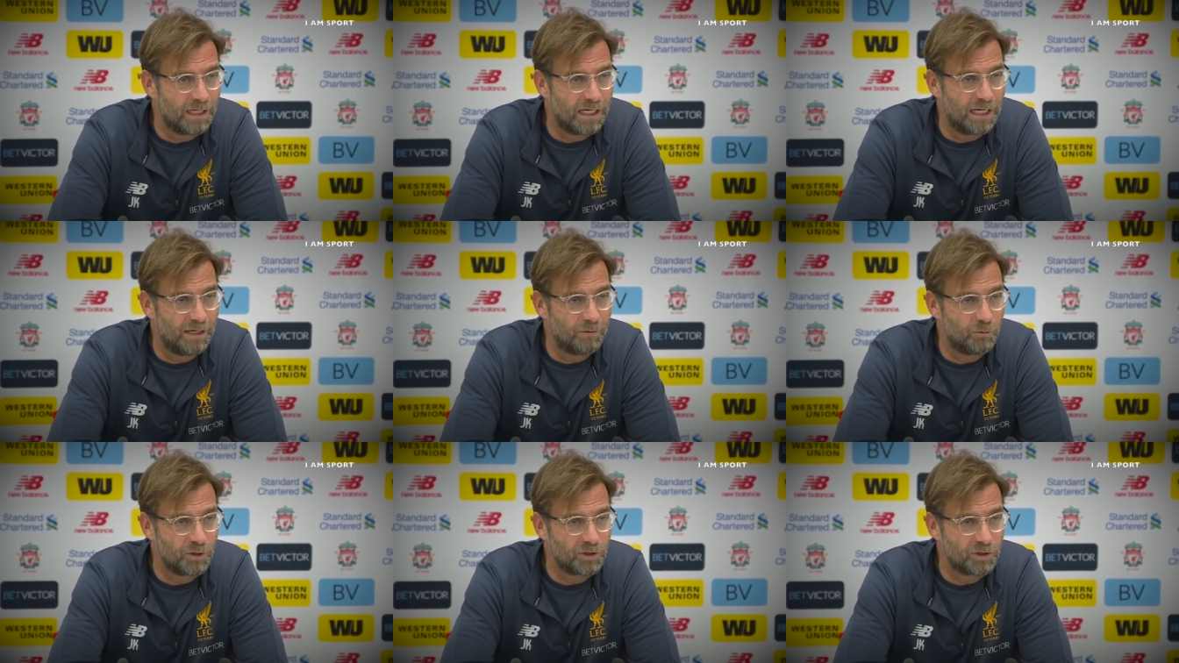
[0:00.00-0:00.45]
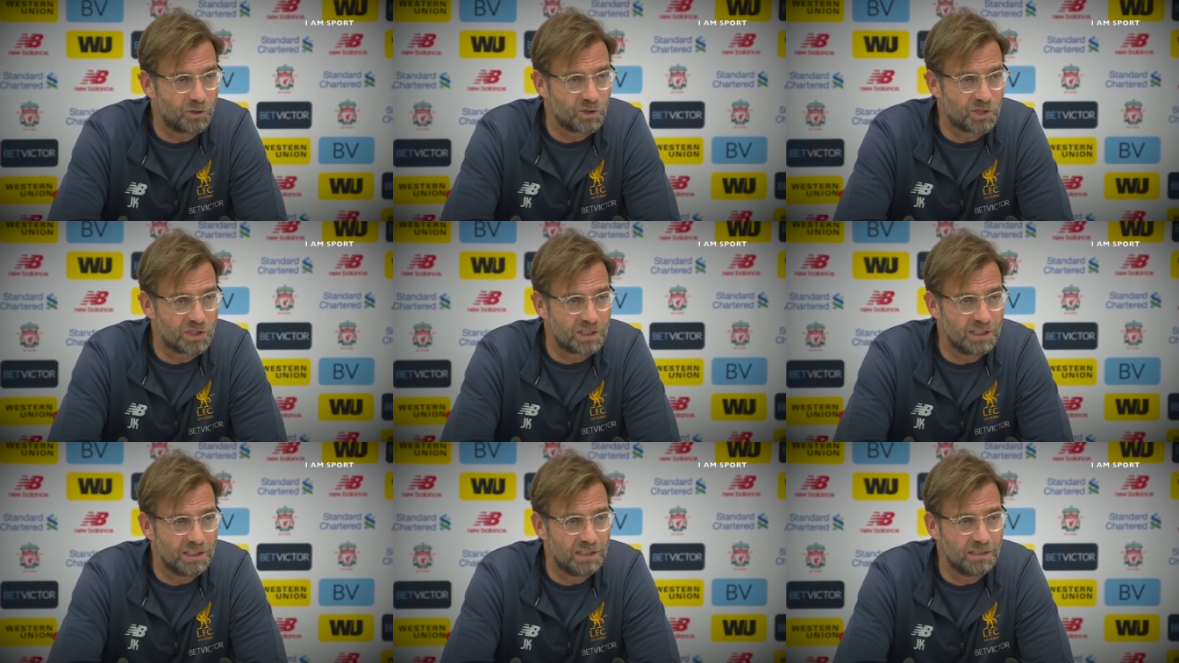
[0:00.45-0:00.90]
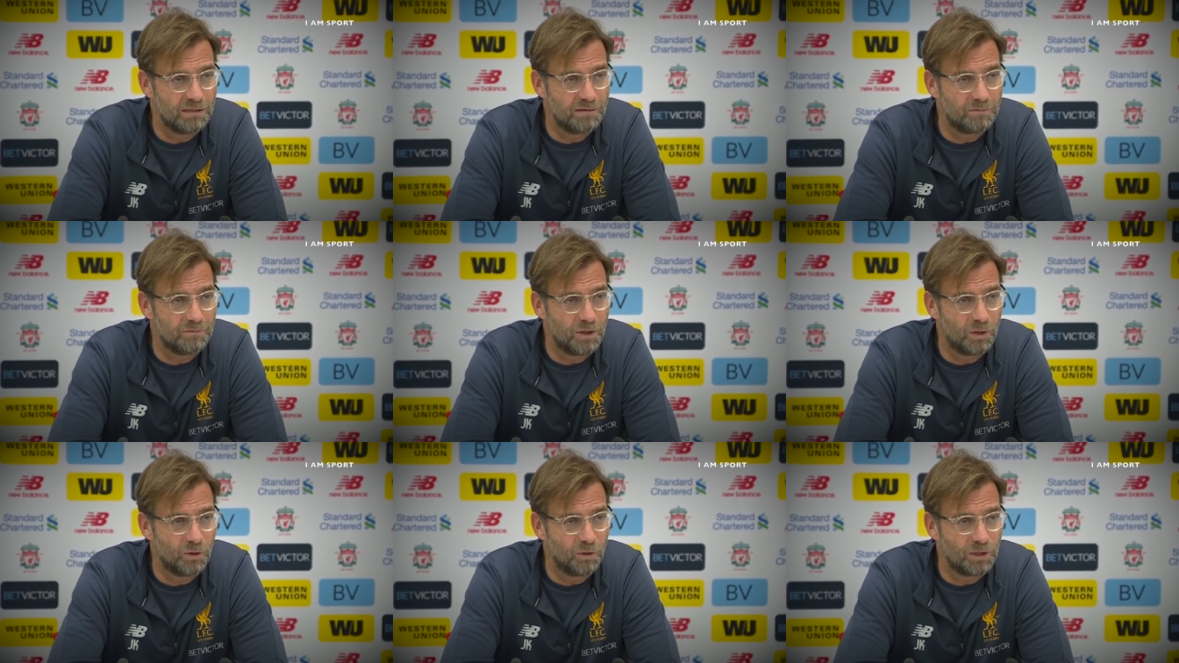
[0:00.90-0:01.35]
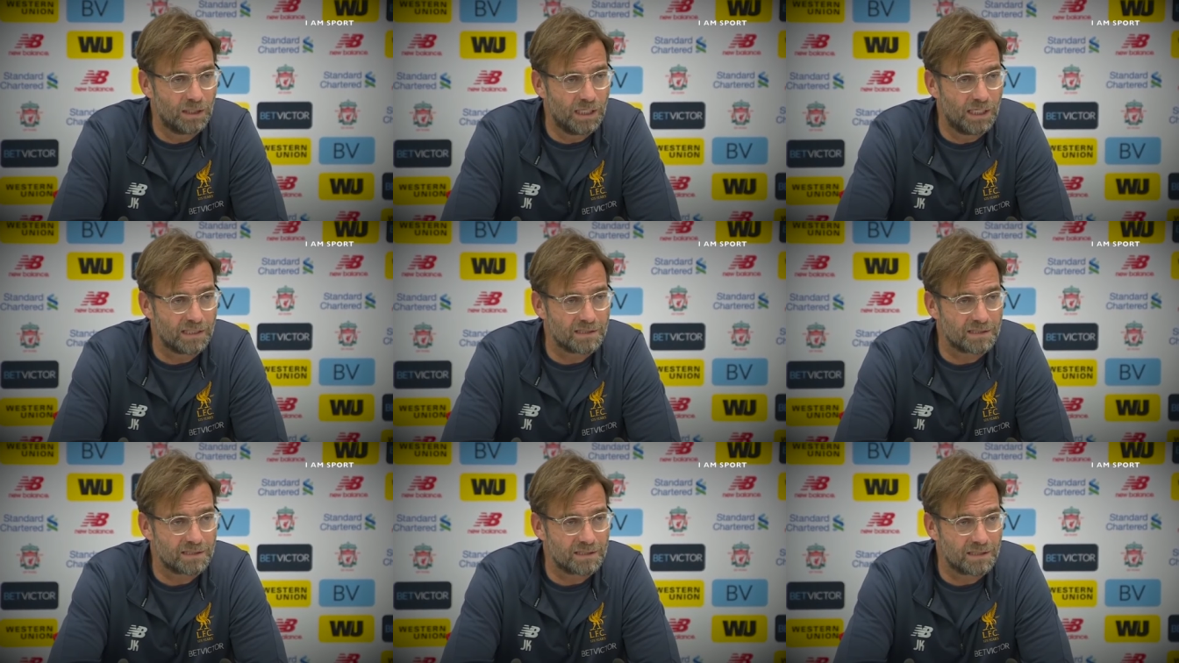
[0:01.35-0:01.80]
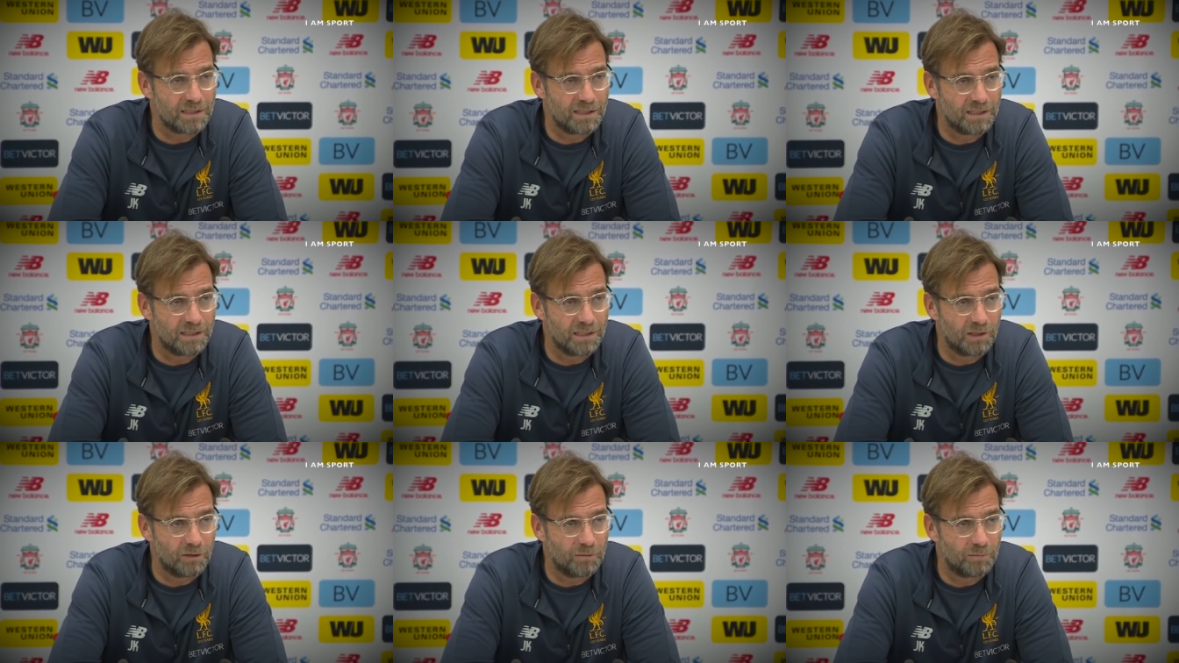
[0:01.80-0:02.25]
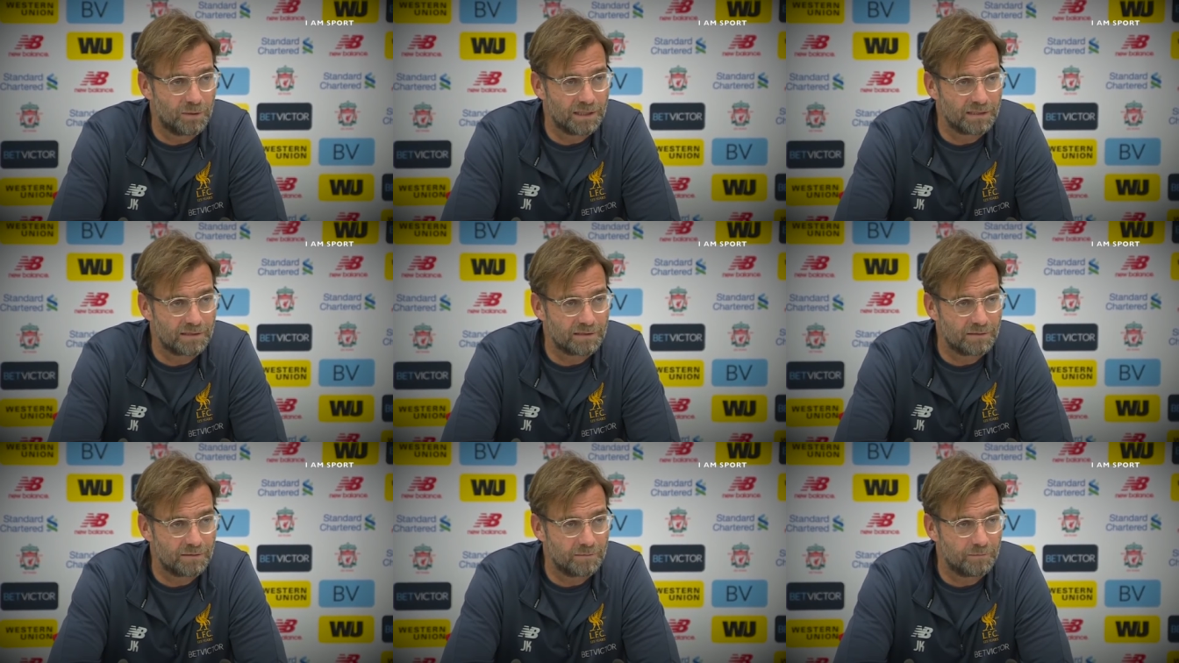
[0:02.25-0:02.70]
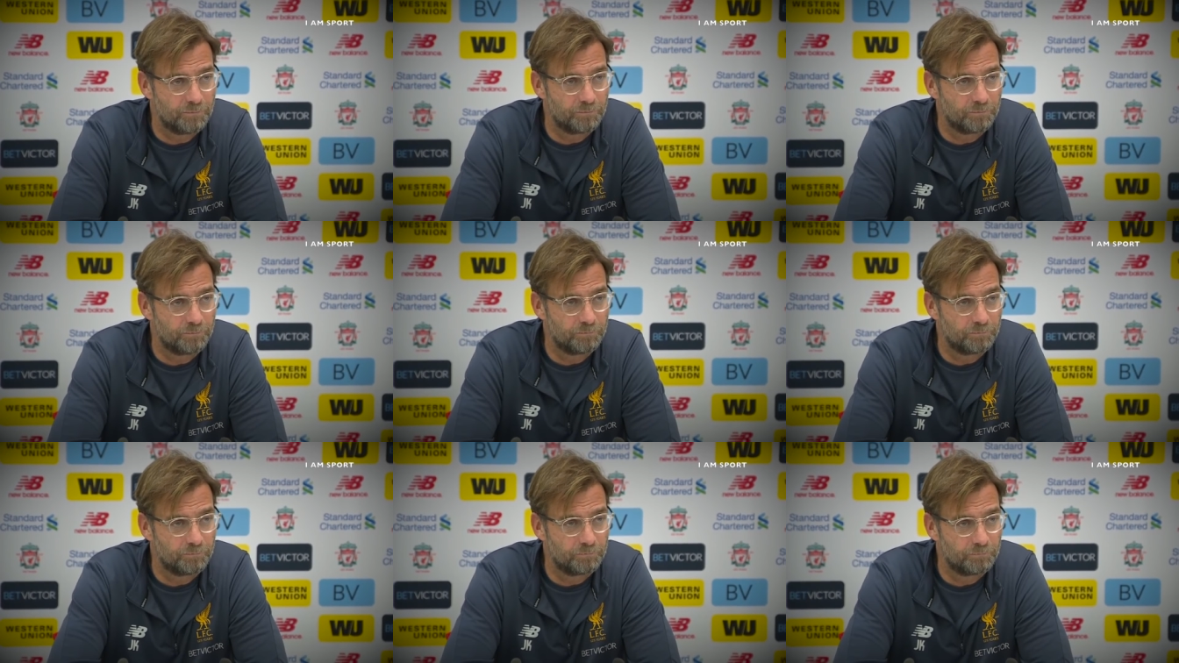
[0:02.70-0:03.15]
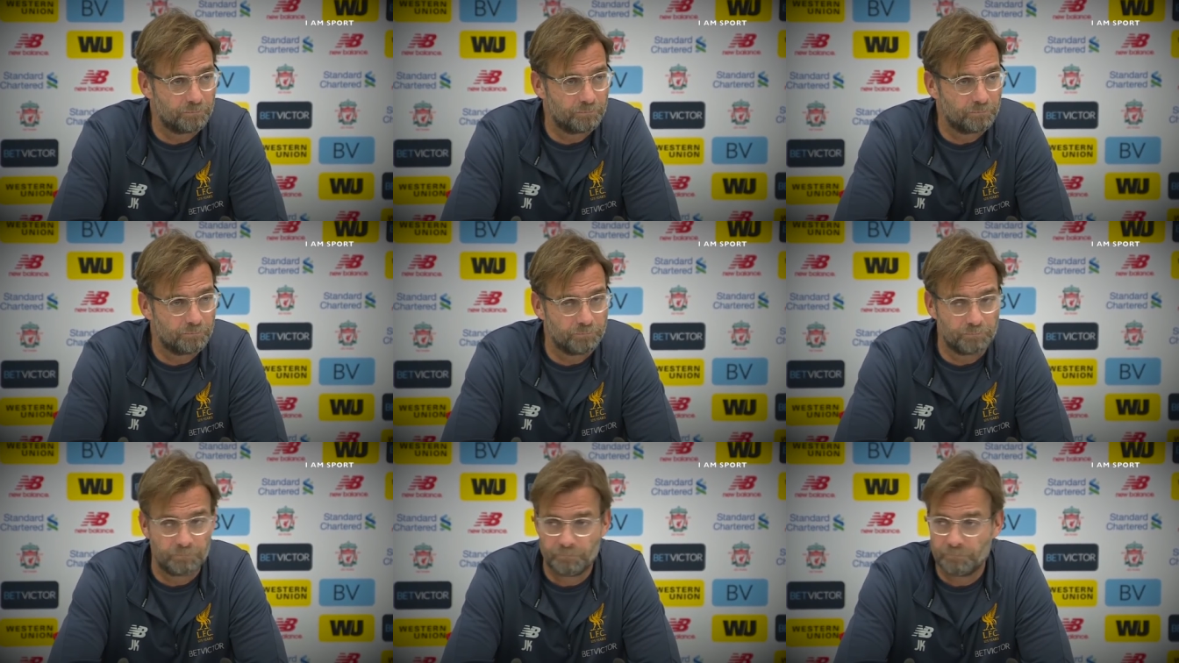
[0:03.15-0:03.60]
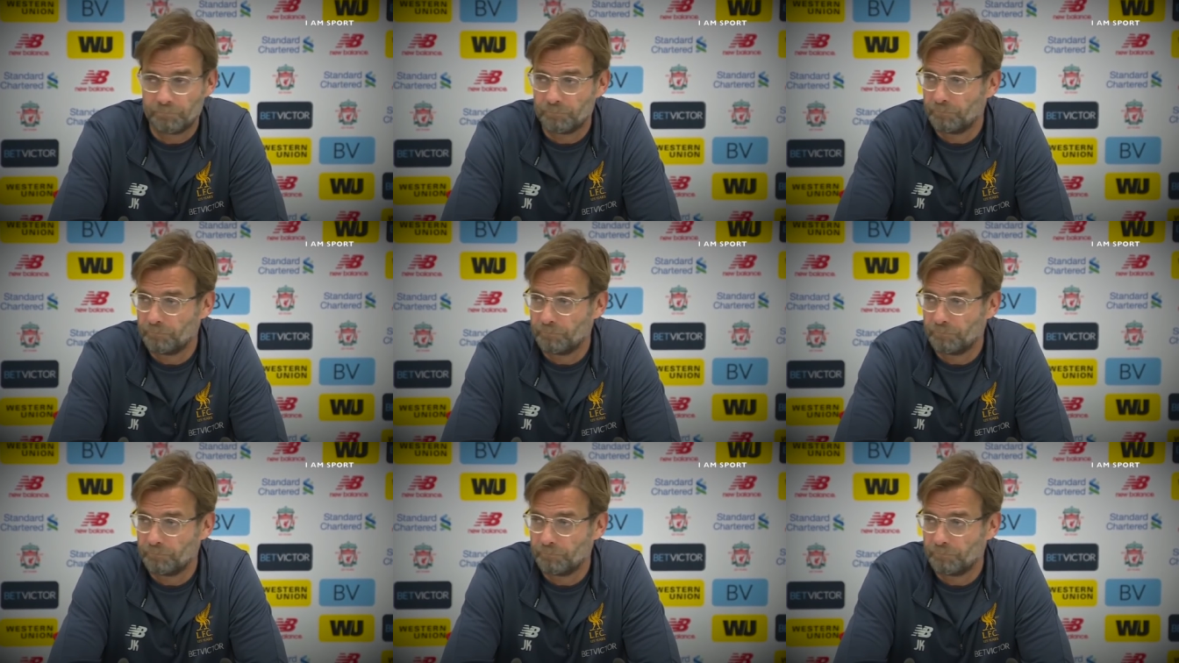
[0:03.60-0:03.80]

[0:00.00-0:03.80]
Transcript: I want to see only us at our best. Uh,